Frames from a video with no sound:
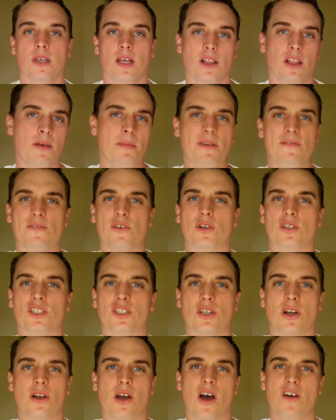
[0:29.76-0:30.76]
Let me first
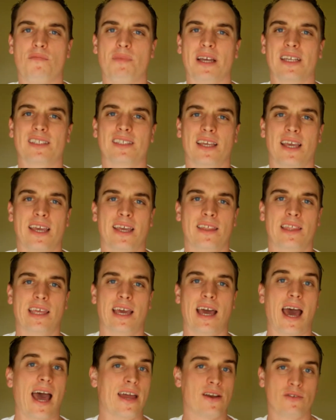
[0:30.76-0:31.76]
start off by saying
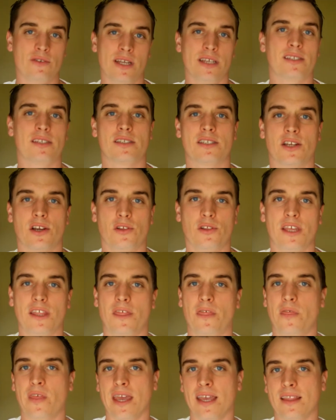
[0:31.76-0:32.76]
that I don't necessarily
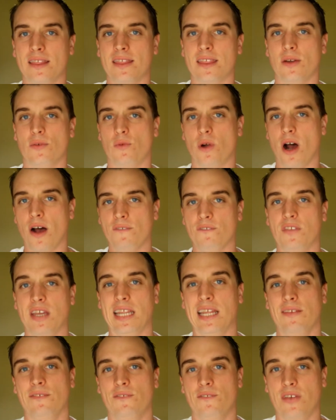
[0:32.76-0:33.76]
think that raw
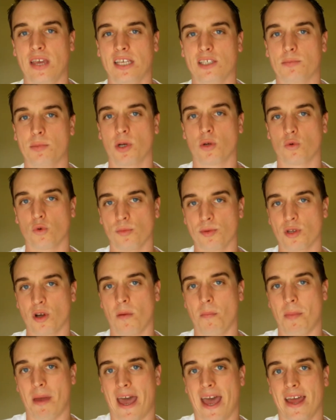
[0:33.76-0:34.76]
feeding Facebook groups
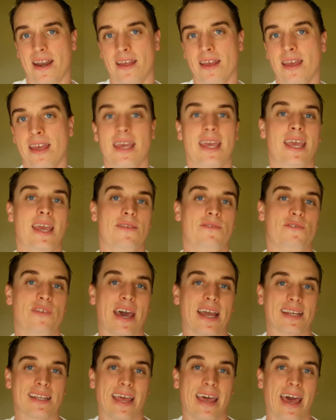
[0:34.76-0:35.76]
are bad. In
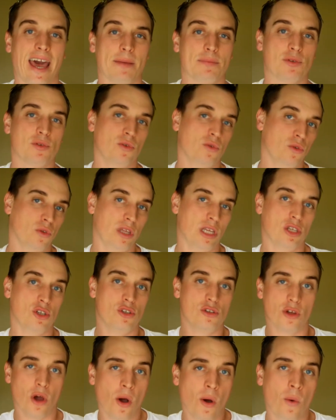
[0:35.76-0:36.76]
fact, I absolutely
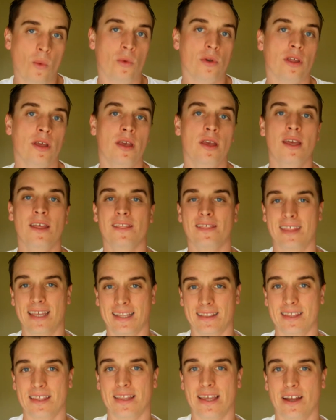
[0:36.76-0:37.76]
don't
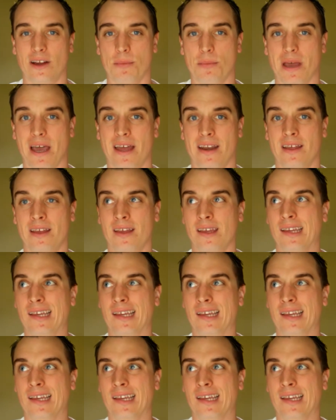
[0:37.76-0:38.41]
think that they are bad.